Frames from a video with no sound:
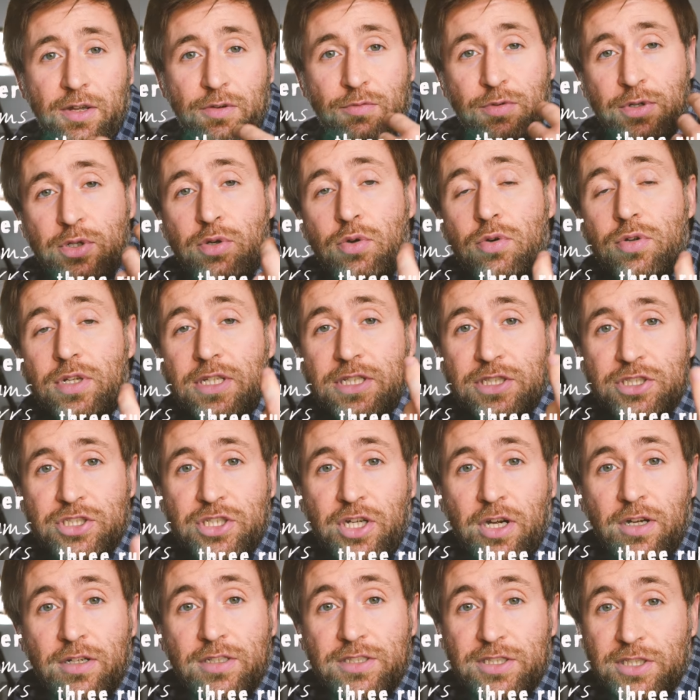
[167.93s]
Record in
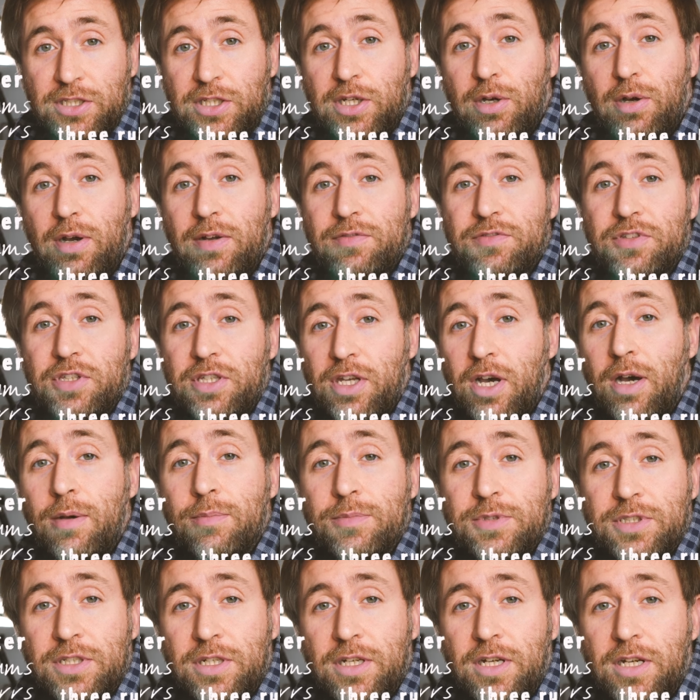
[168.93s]
chunks and go after the
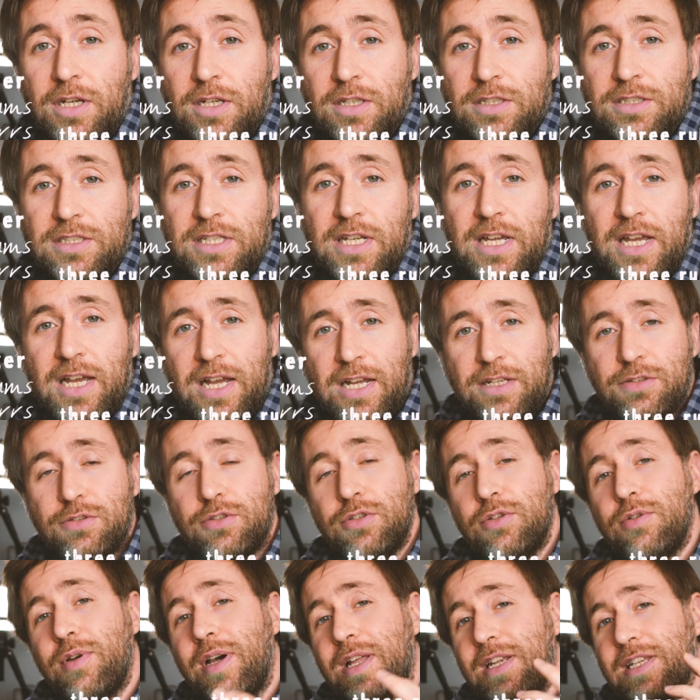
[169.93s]
ums and ers, and
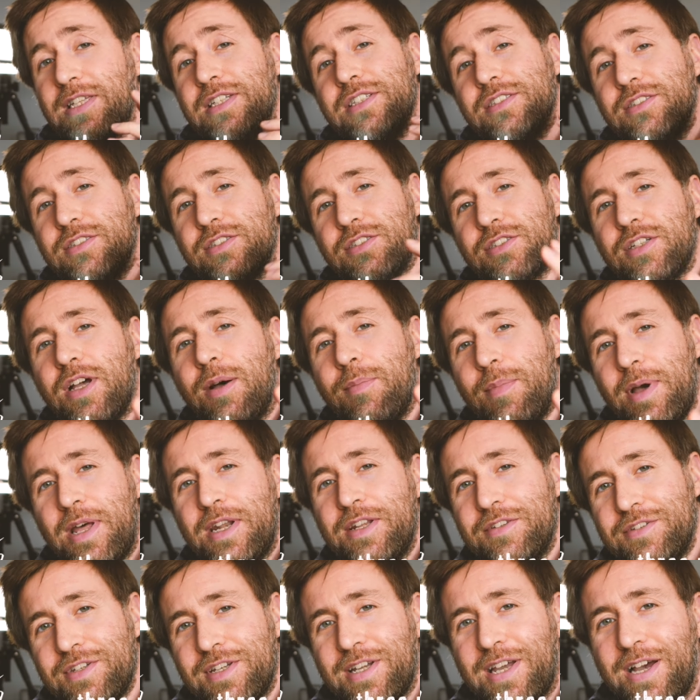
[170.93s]
do at least some
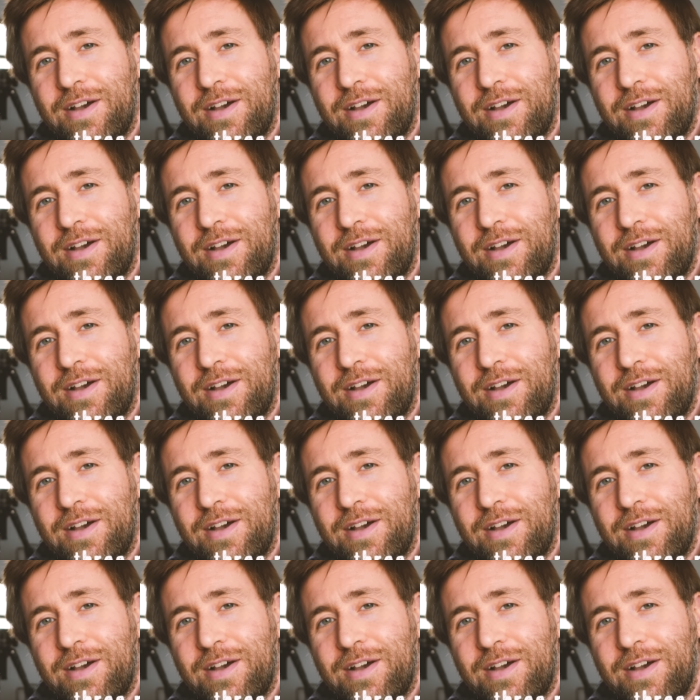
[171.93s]
editing